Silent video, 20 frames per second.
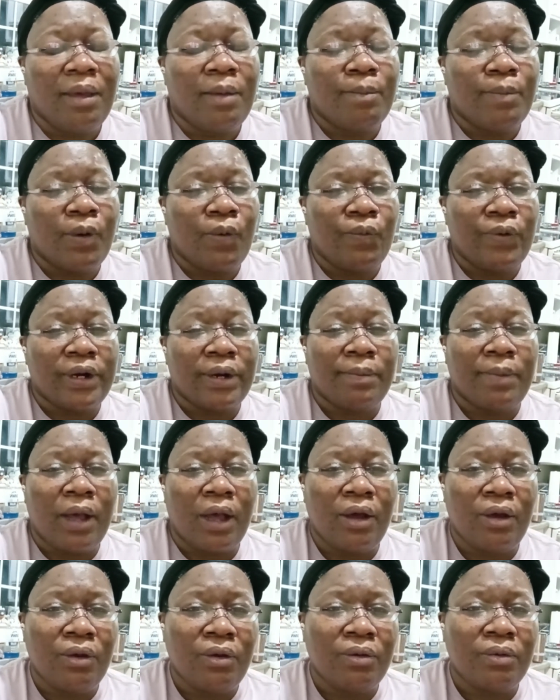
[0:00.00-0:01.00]
but when I'm
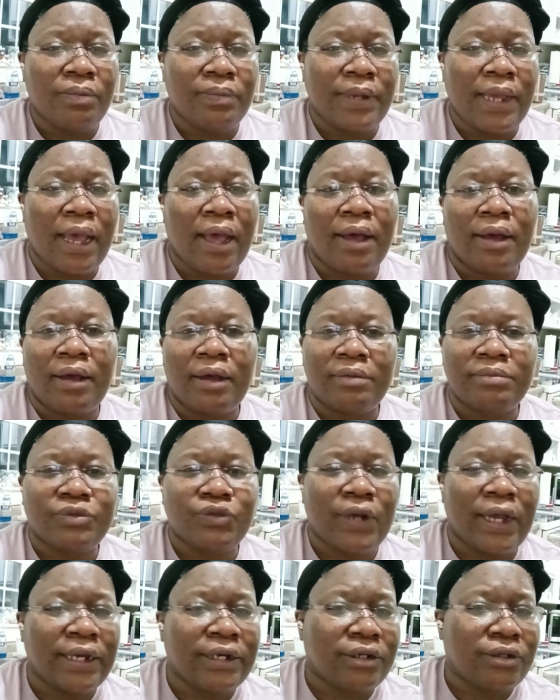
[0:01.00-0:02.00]
home, y'all, I'm
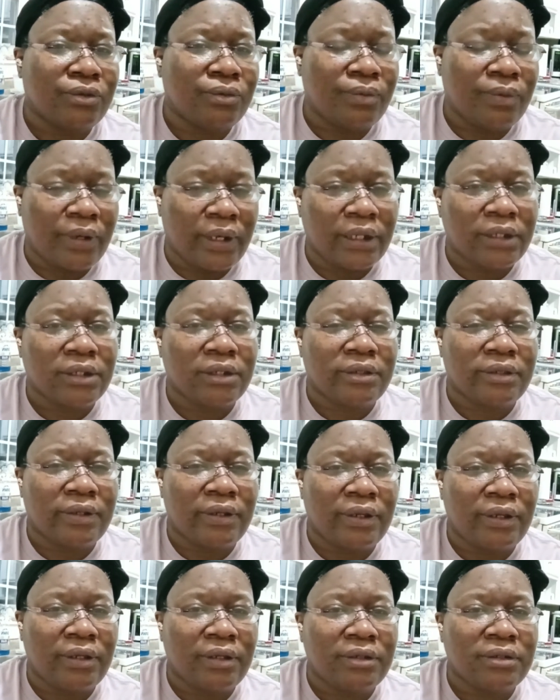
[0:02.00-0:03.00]
trying to do other
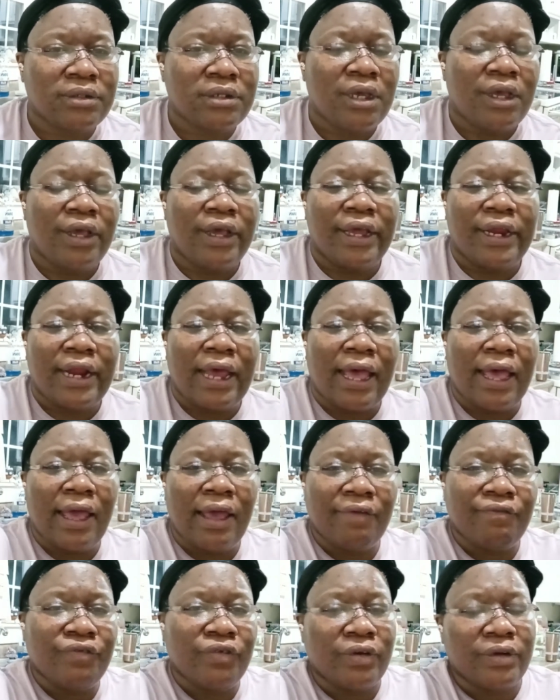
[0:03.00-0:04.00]
things and I
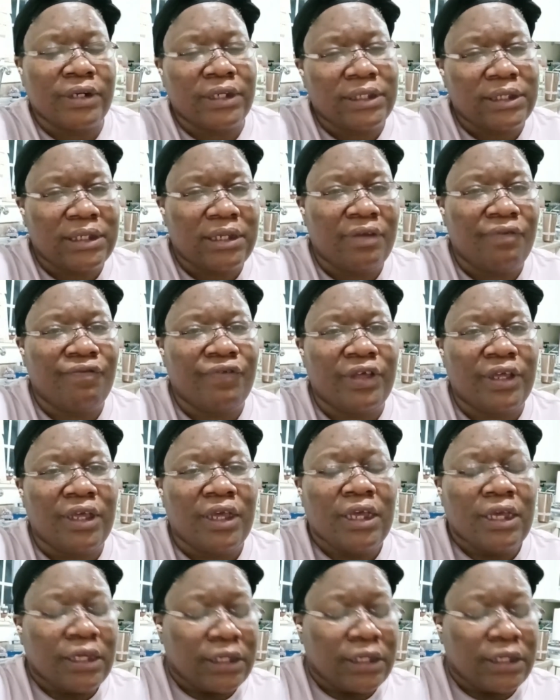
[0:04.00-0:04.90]
have you on the TV.